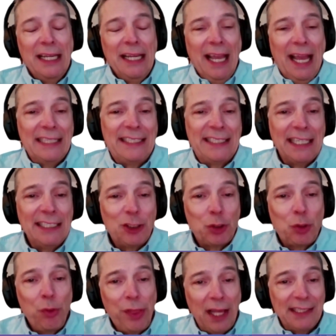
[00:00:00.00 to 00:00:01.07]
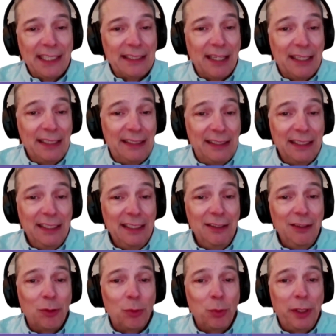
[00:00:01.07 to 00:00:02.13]
And since
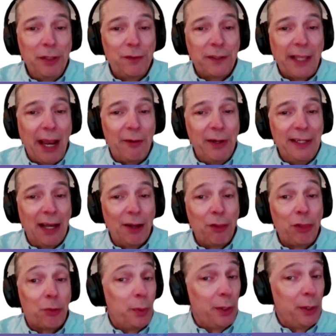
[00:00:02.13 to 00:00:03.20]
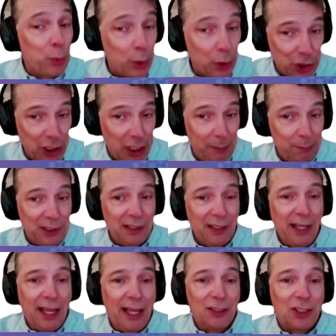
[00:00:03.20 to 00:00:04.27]
2019, we've carried out 3 workshops
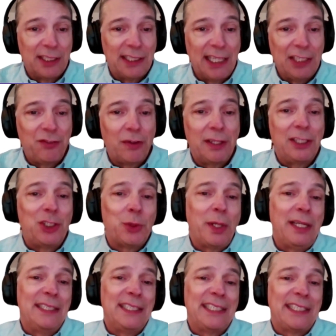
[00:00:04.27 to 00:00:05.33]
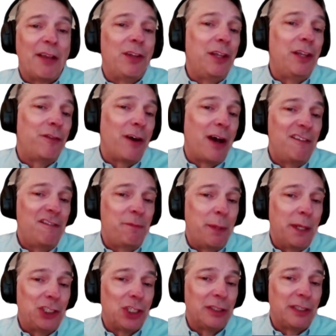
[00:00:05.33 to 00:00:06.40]
and successfully trained 75
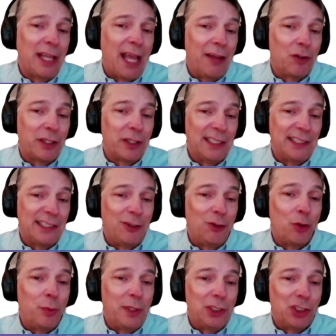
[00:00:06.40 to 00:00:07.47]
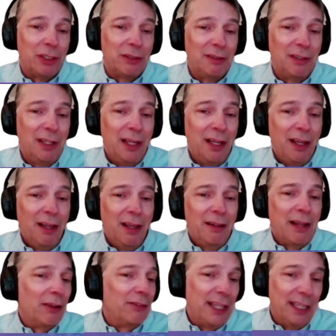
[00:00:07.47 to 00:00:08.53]
patient advocates in the region.
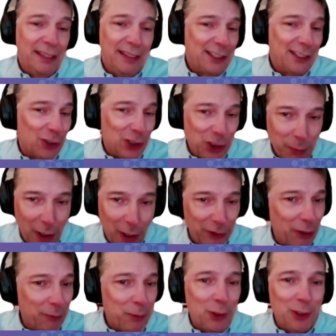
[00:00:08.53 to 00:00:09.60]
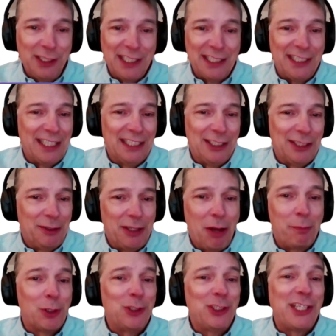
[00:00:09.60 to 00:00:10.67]
Now, these are small numbers.
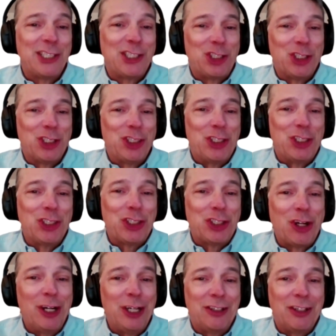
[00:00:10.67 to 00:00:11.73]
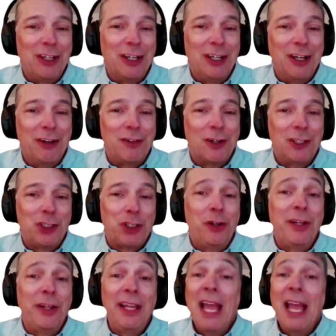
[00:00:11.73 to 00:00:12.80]
It's just the start of our
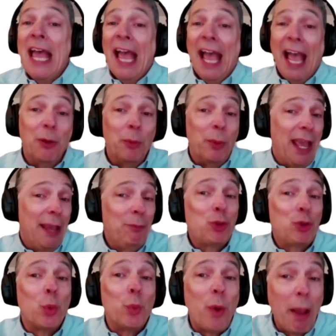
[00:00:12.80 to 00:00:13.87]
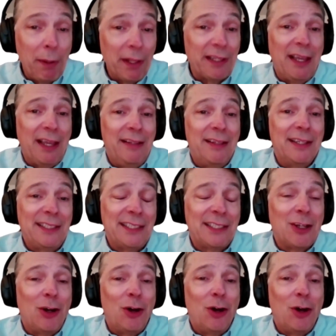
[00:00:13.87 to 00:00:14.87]
journey. And we aim to replicate this